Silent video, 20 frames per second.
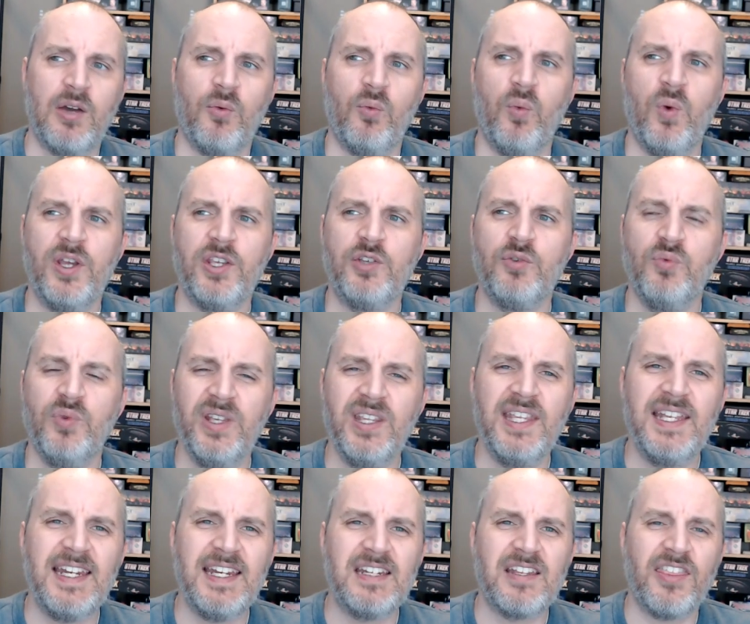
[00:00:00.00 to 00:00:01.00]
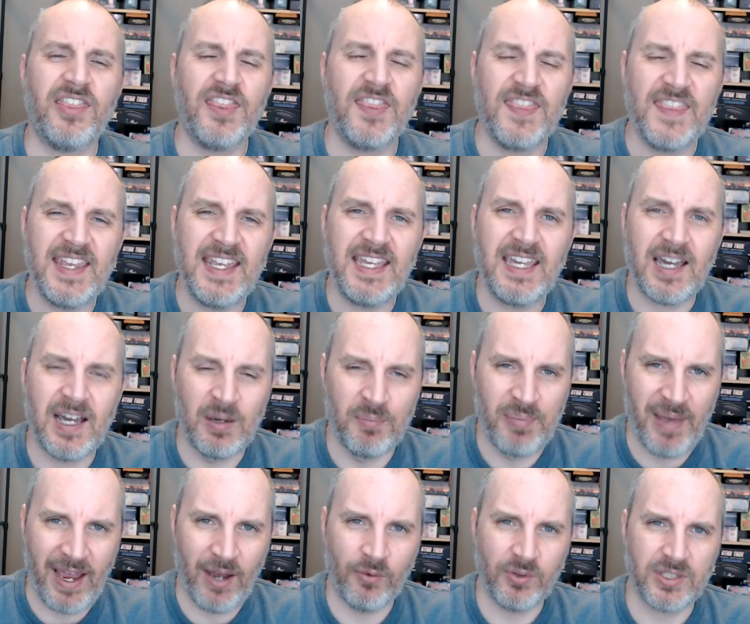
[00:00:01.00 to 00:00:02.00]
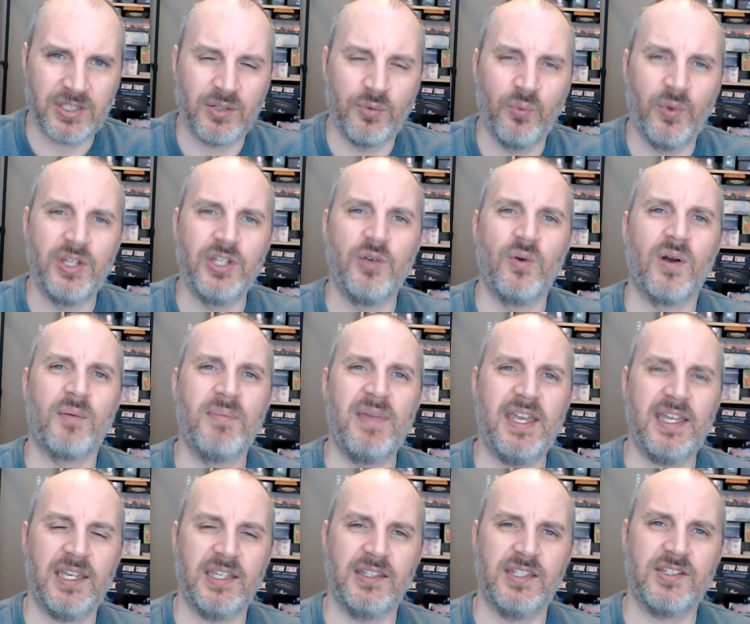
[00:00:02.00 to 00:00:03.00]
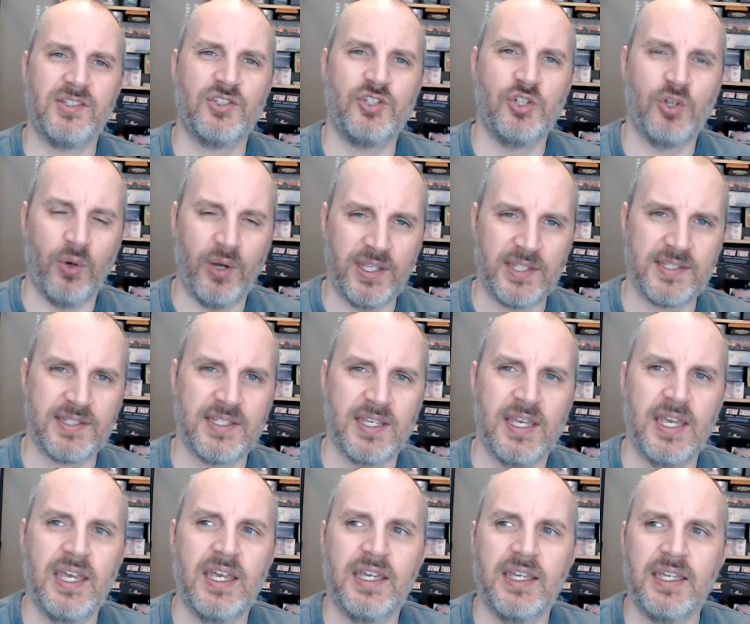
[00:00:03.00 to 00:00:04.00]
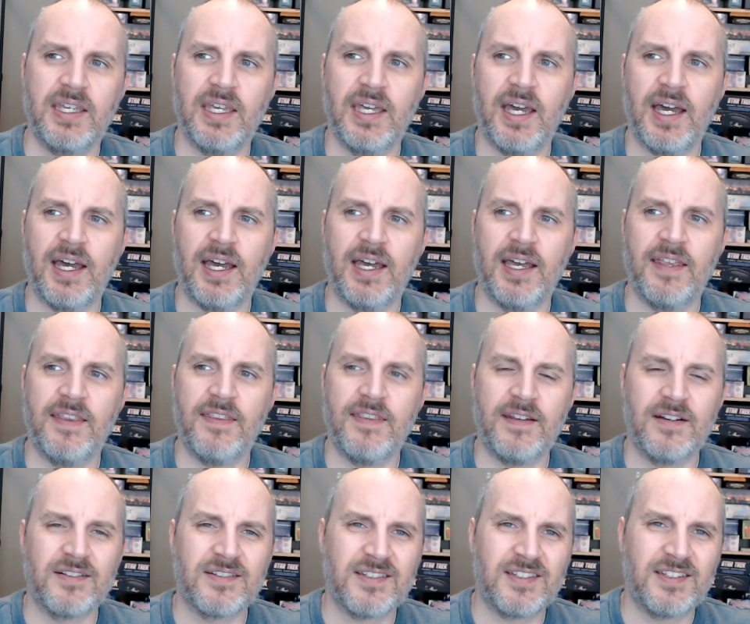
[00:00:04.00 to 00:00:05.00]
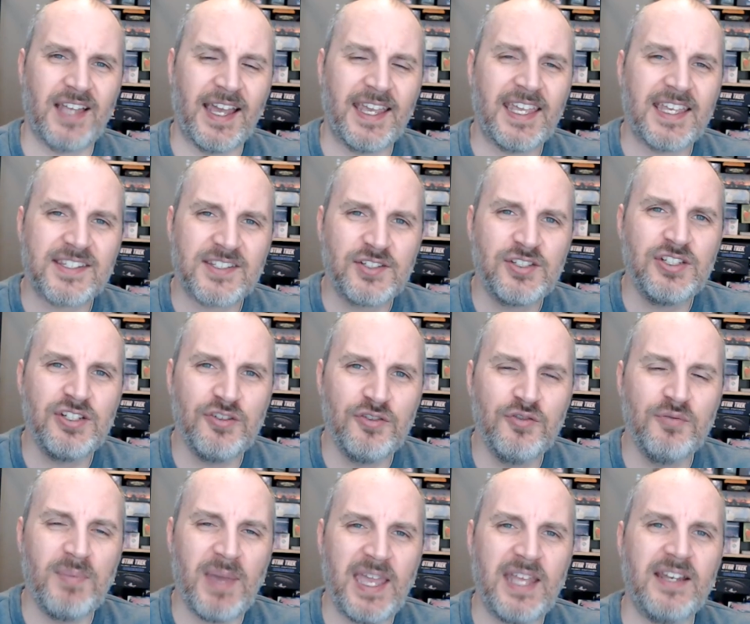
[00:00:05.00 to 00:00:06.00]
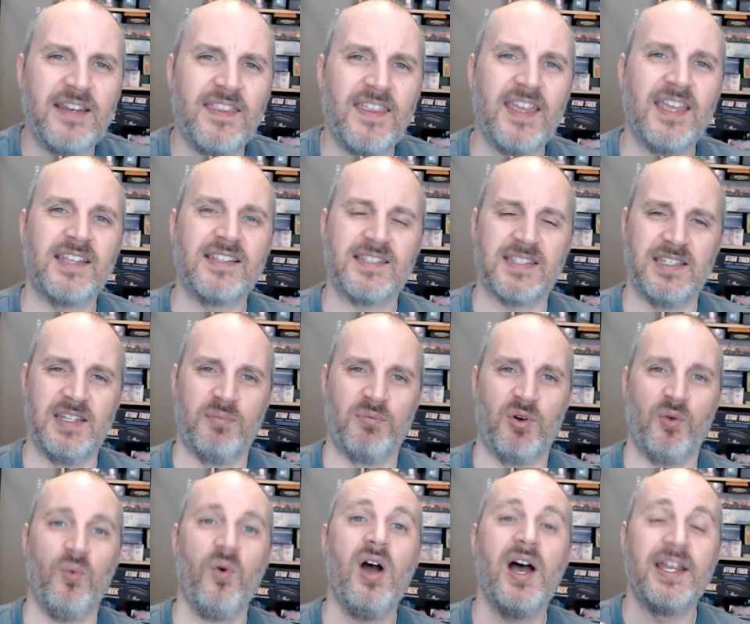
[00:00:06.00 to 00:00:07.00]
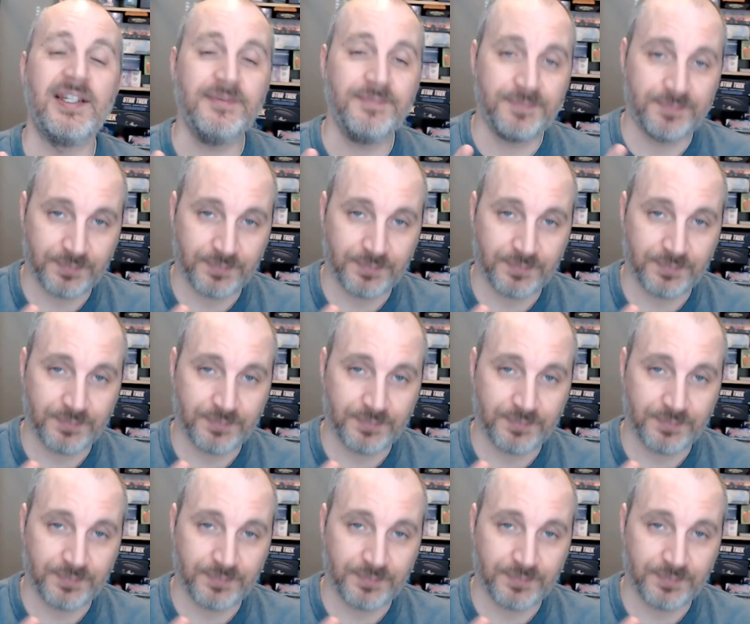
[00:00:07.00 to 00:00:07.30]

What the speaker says: What you really need to think about when you are making this choice, there's, I guess, two main things. Number one,